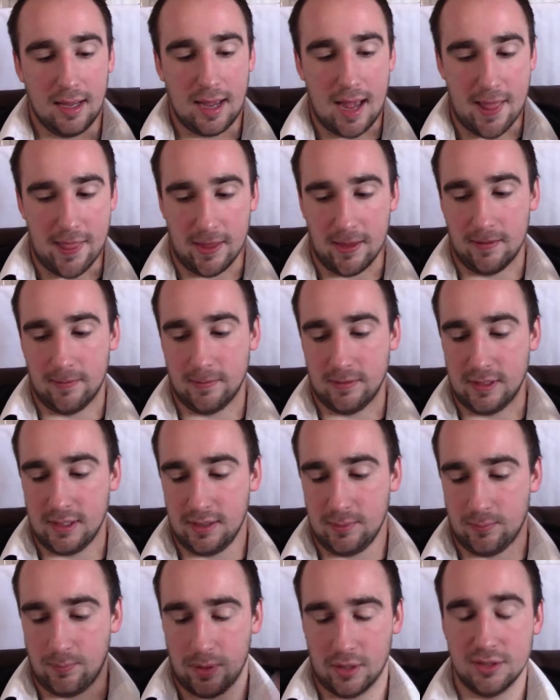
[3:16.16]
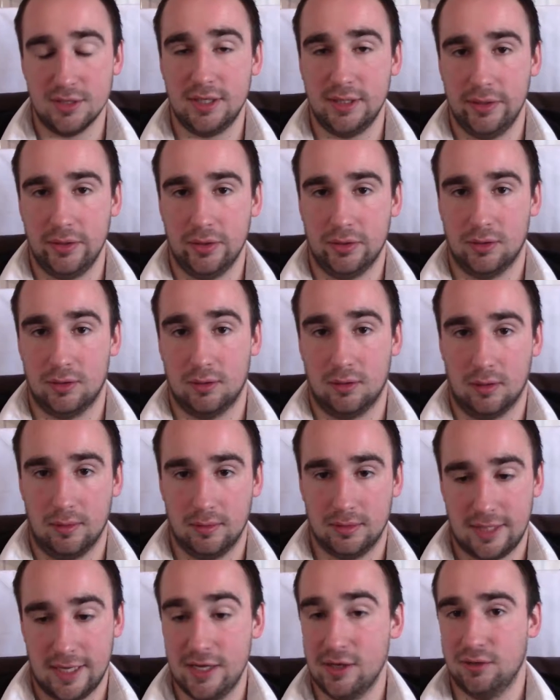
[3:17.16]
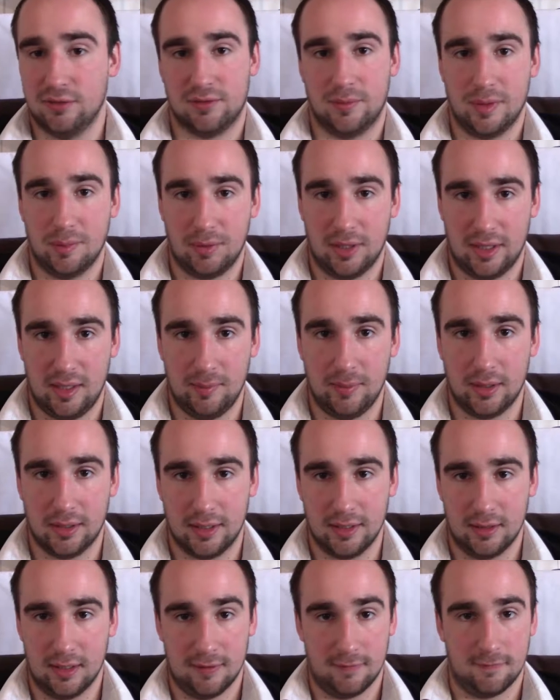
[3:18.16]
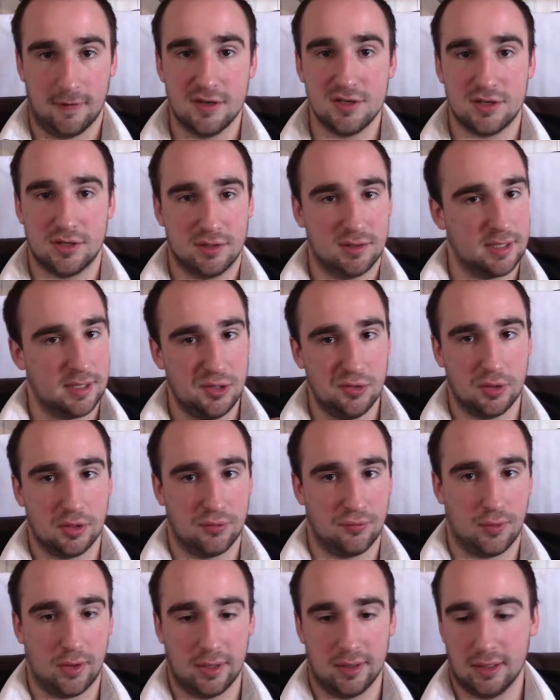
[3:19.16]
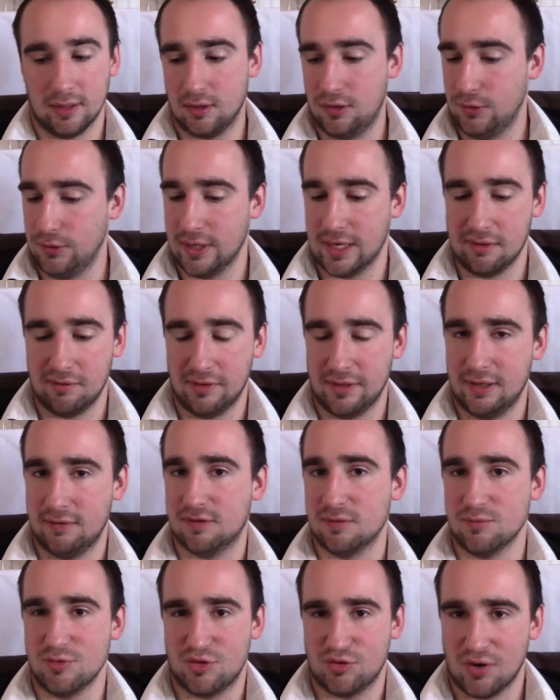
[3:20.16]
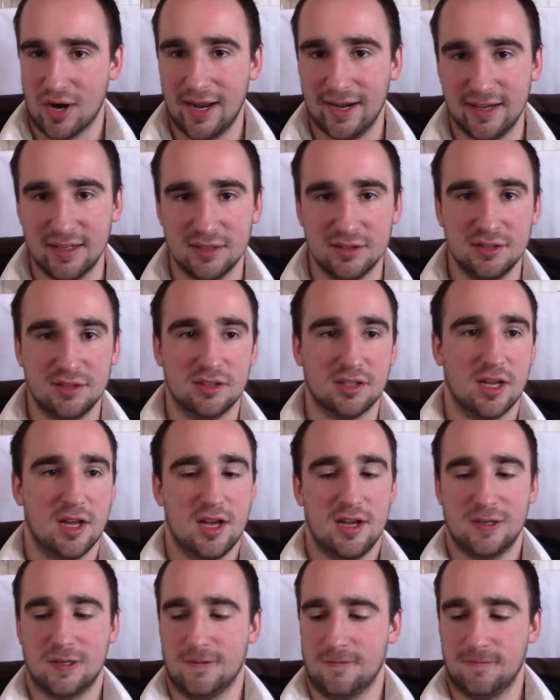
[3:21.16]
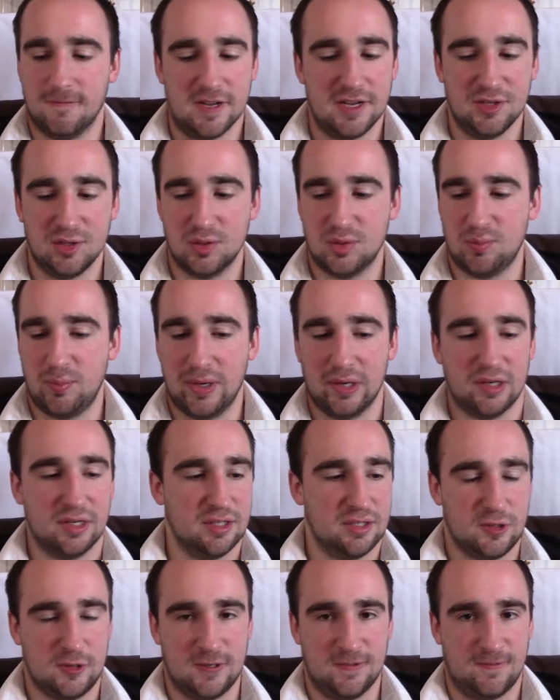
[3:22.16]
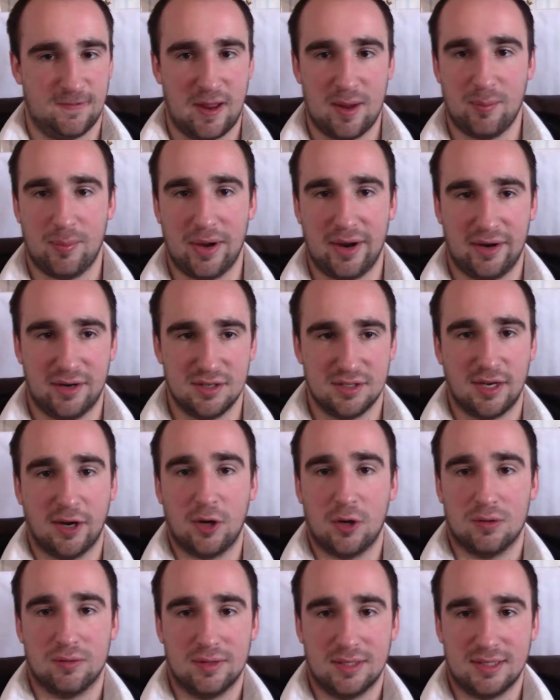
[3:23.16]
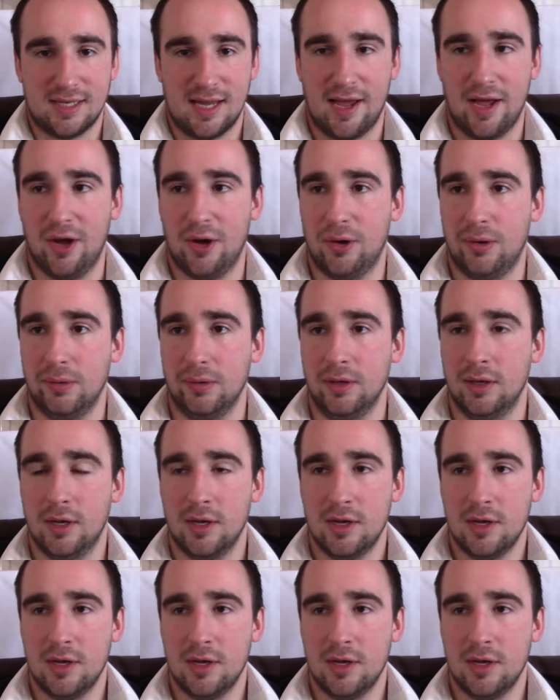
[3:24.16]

And then the punchy little Tales from the Bloody Bucket adventures that you can run, including everything from dragons to face spirits to vampires taking over the town